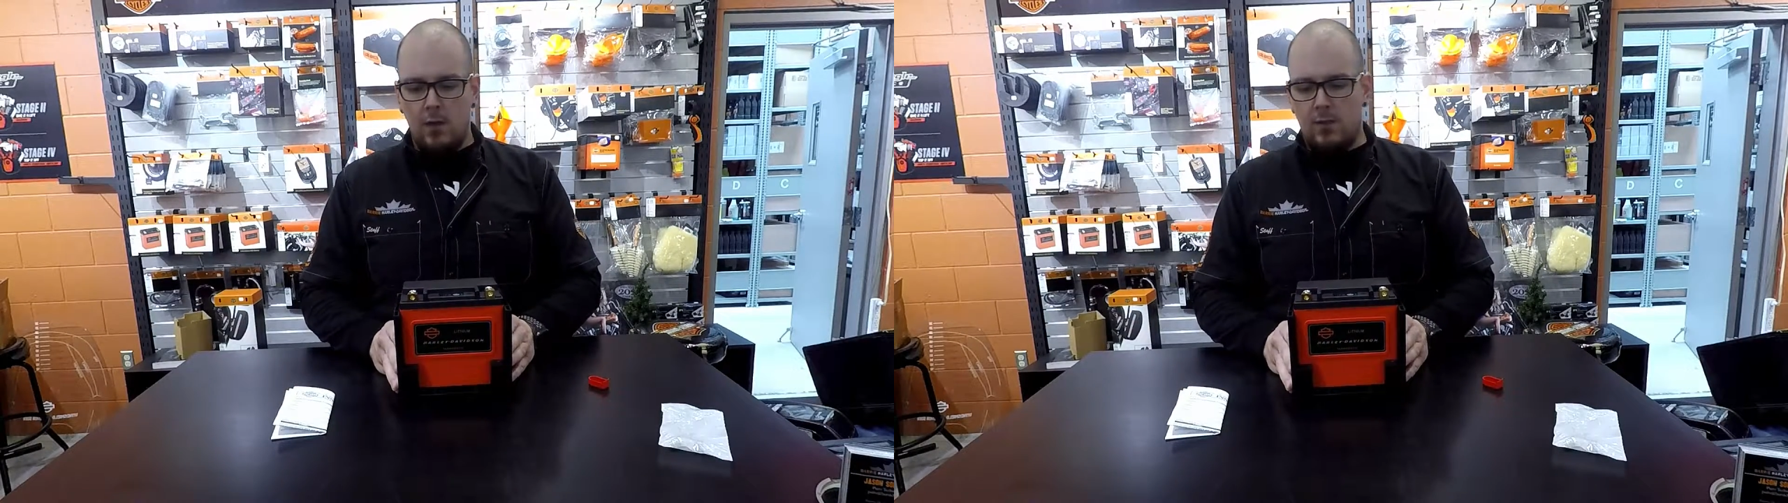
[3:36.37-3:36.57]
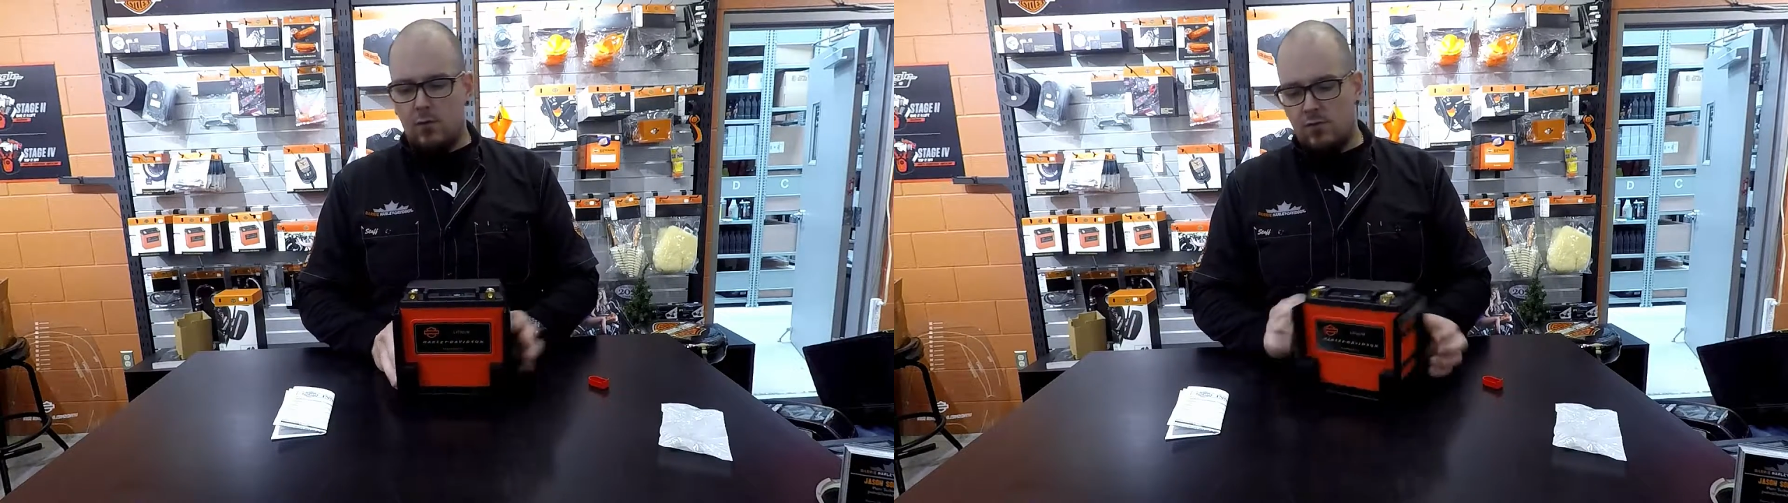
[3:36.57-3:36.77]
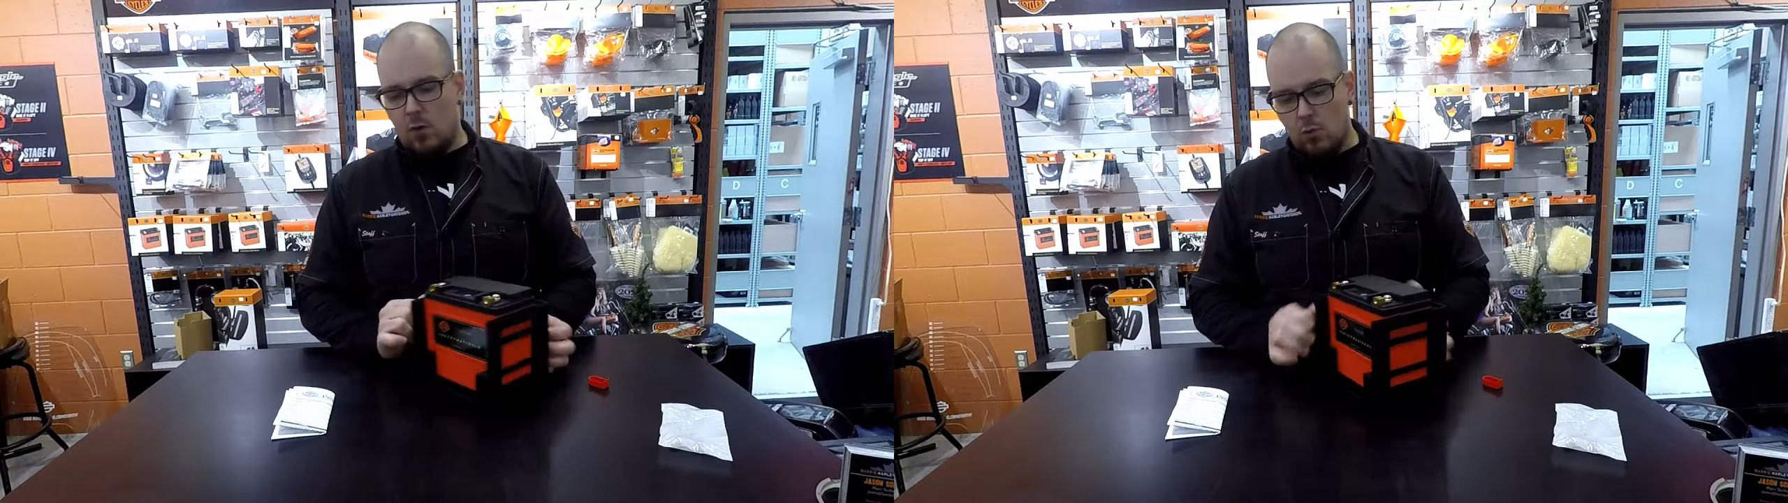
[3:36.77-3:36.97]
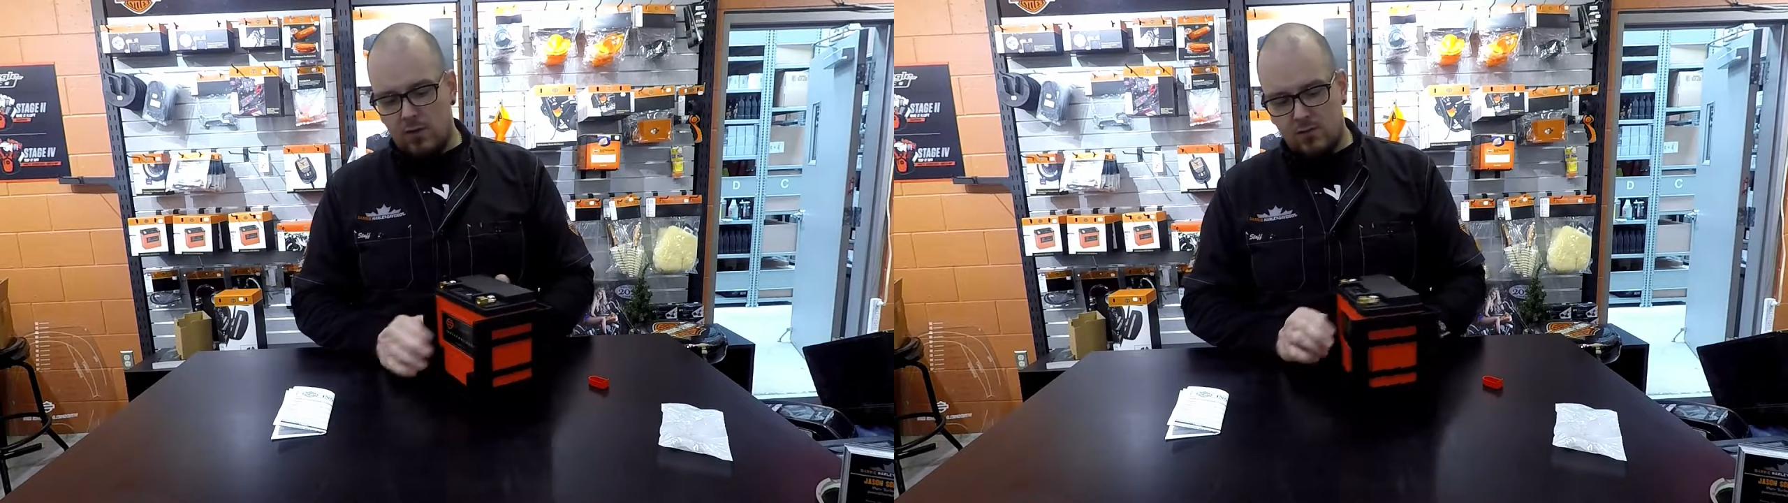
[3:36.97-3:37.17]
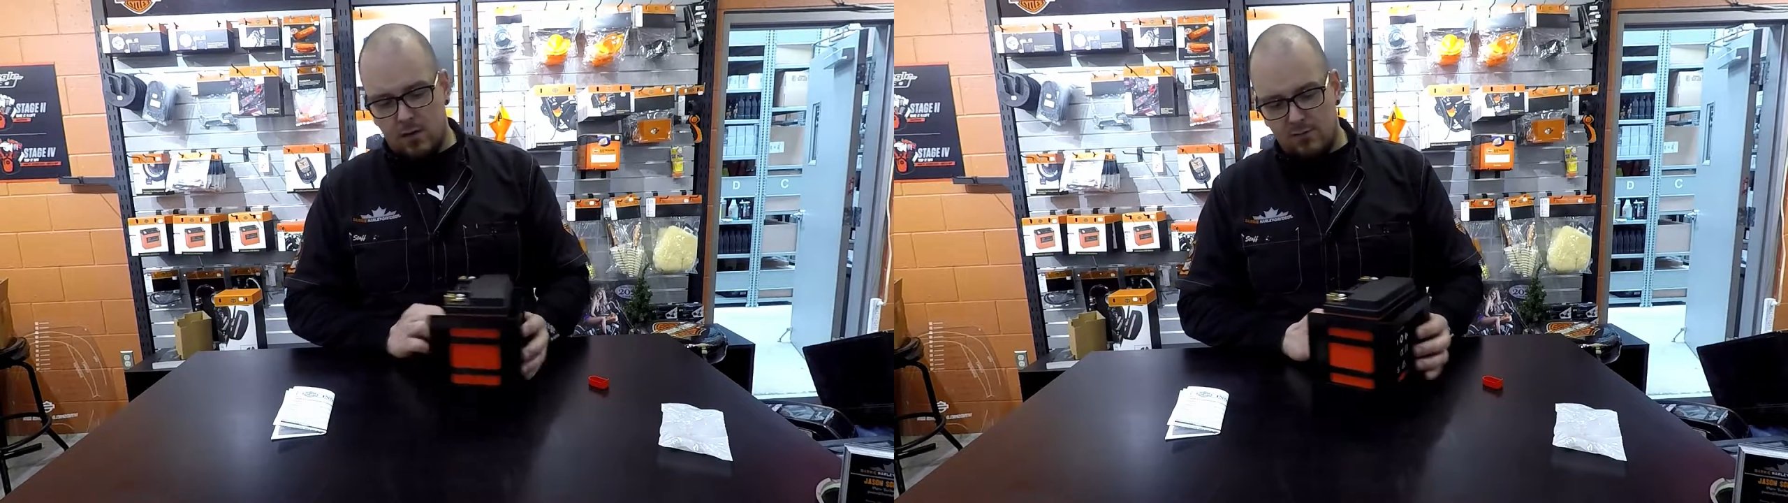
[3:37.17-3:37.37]
There is no
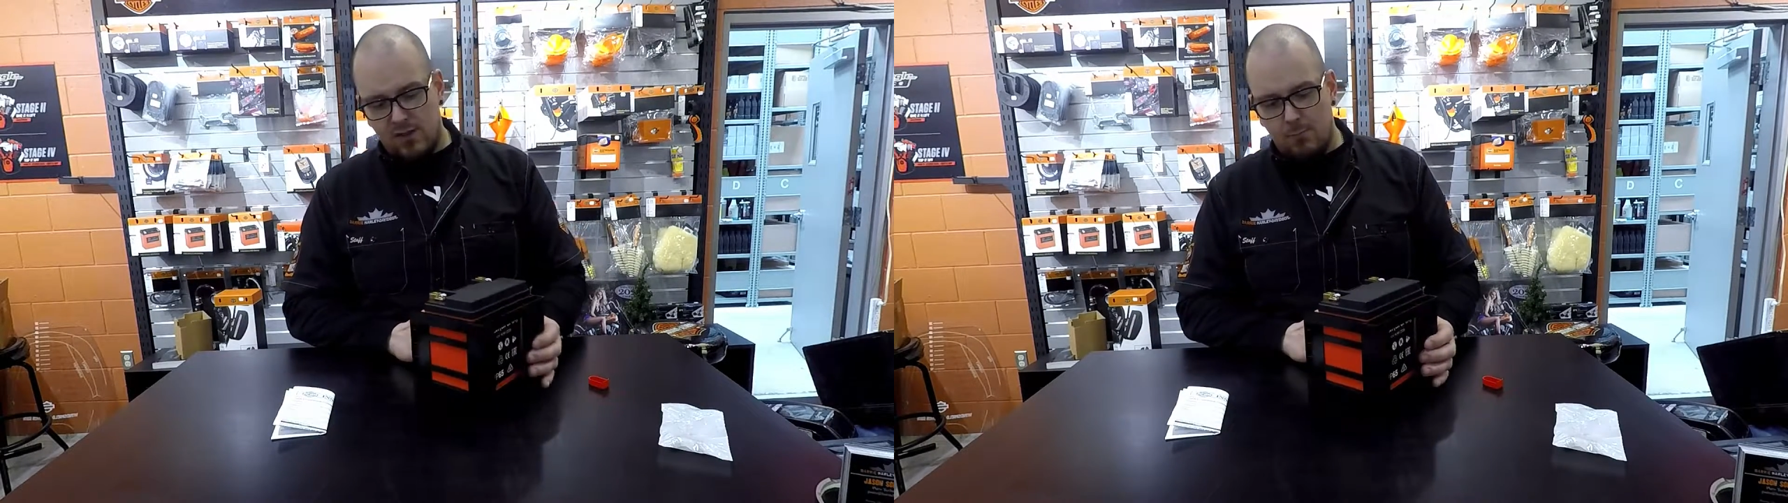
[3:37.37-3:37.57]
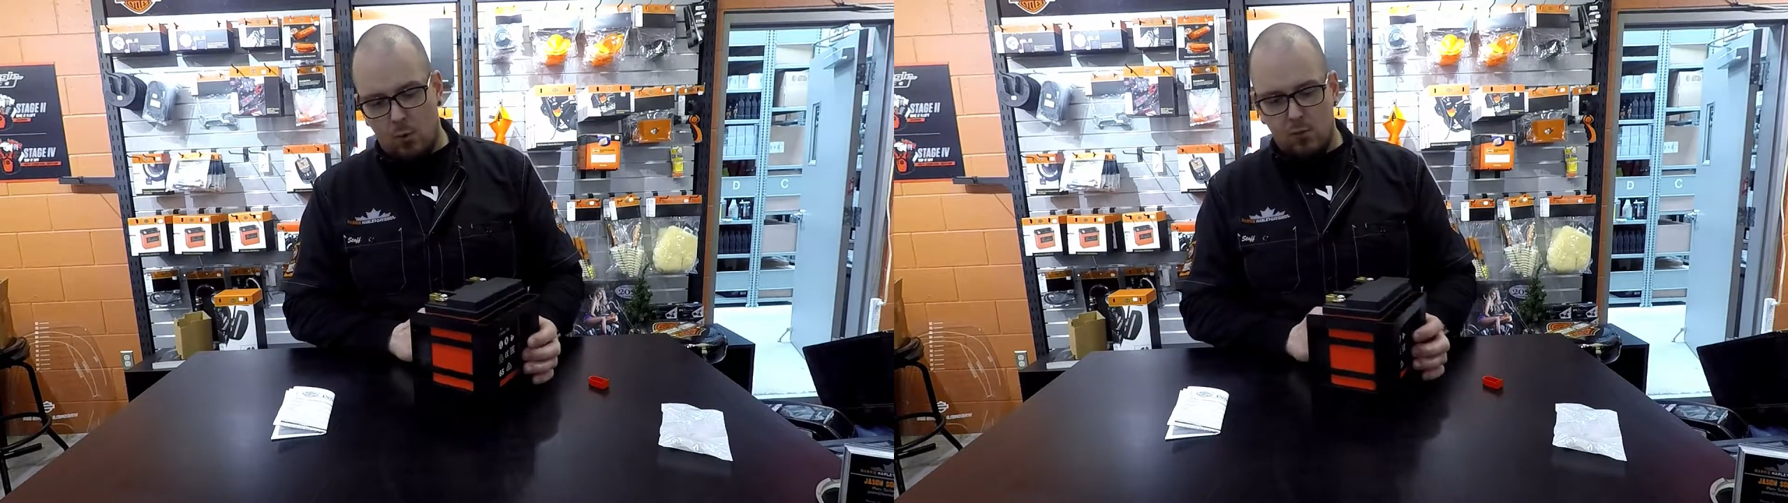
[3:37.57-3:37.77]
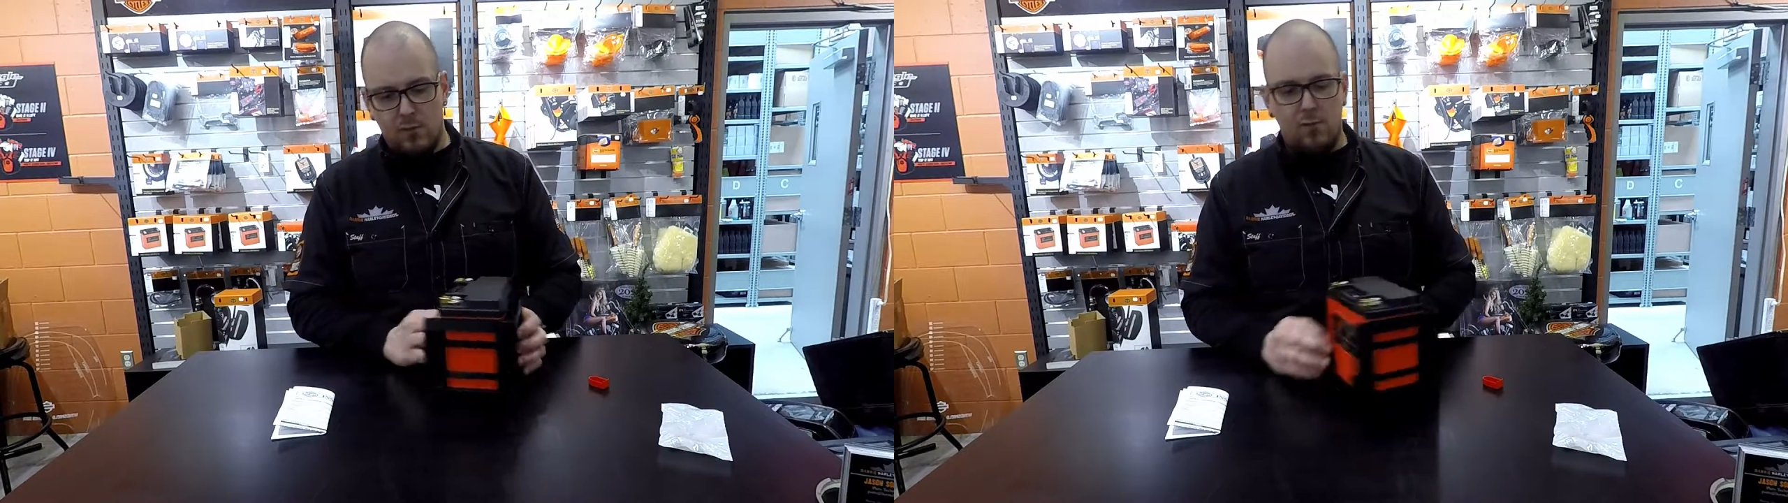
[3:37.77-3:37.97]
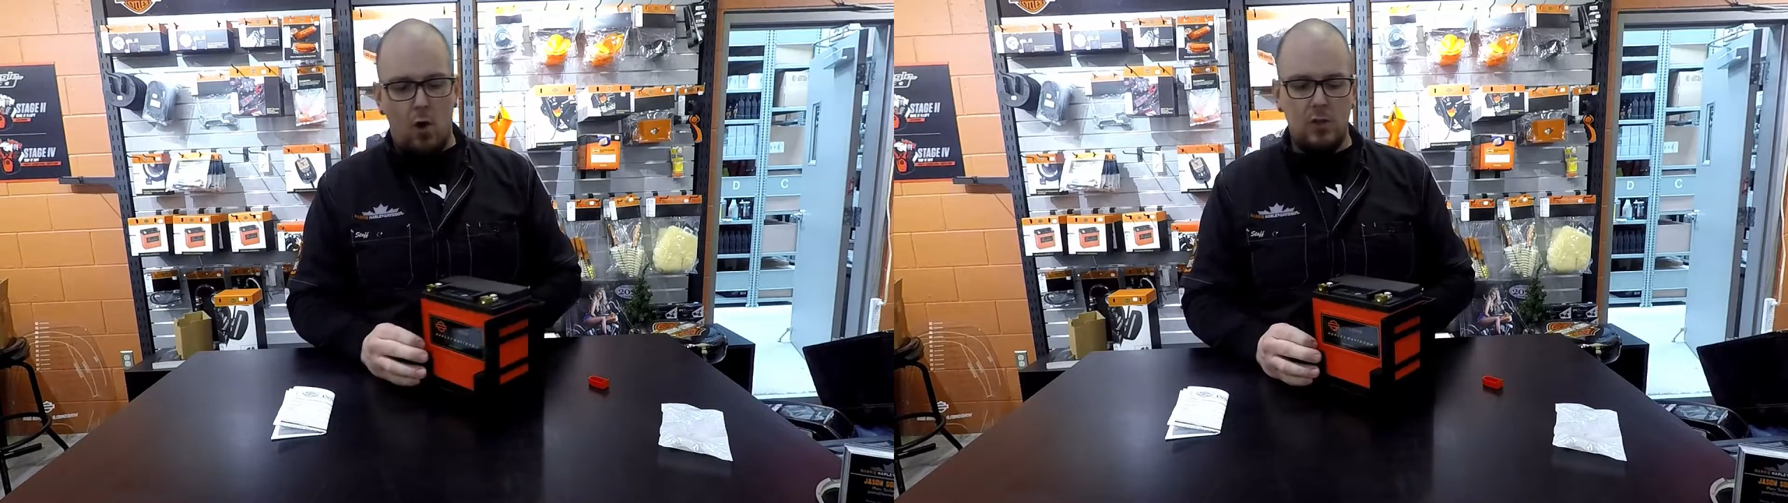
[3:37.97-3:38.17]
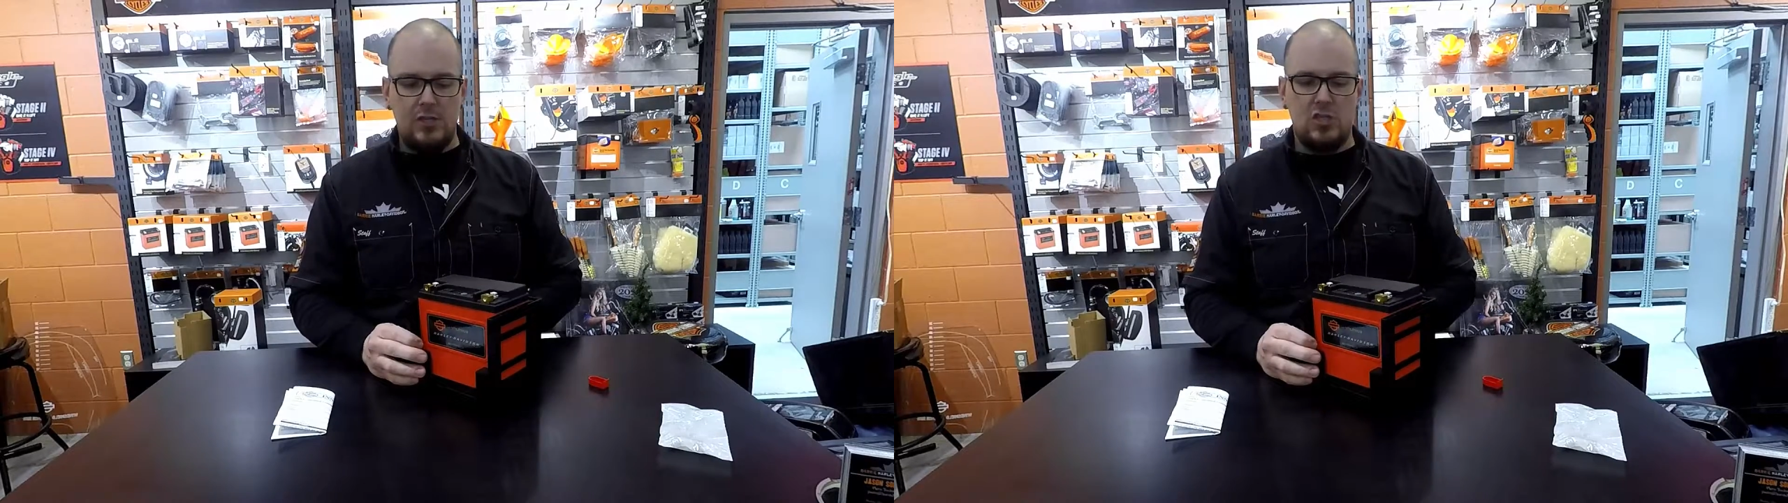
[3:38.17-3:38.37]
risk of tip over, falling,